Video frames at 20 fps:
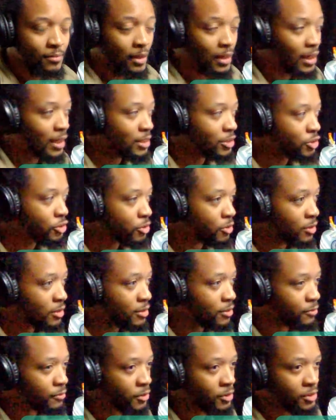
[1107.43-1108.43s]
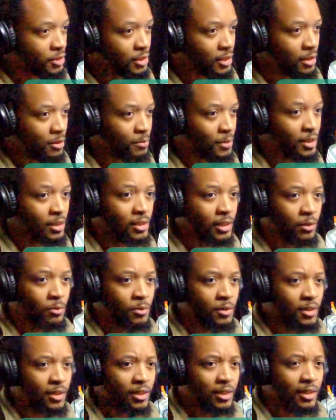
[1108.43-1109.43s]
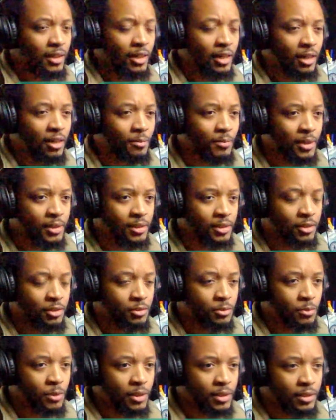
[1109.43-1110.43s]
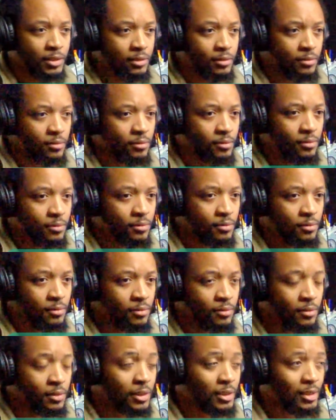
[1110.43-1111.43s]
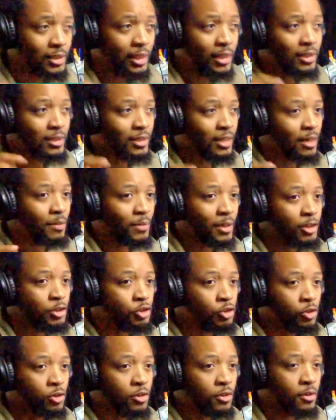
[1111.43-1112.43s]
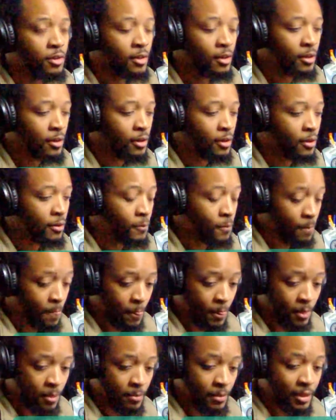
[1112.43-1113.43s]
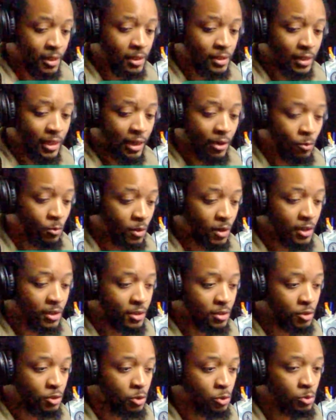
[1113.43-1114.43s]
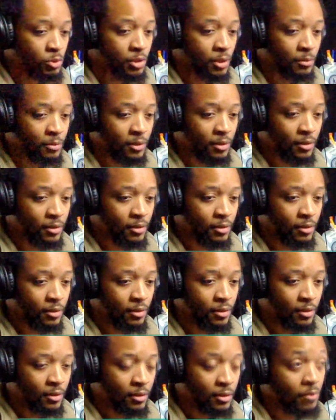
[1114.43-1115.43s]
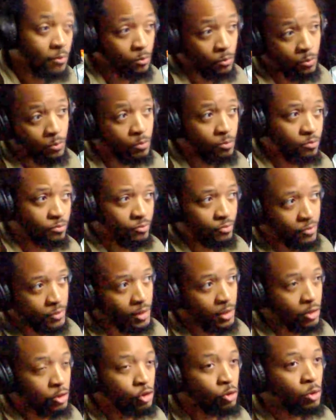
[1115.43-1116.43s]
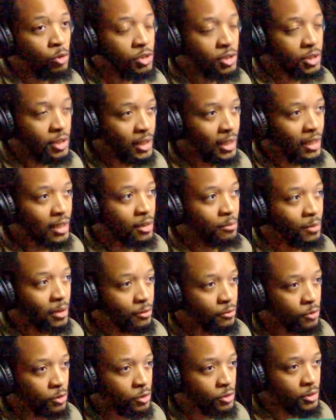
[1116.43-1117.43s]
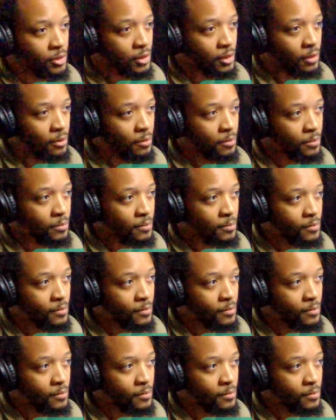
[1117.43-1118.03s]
I joined the first time because I wanted to get out of my situation. The second time I joined because I wanted to do something towards the end of my first time.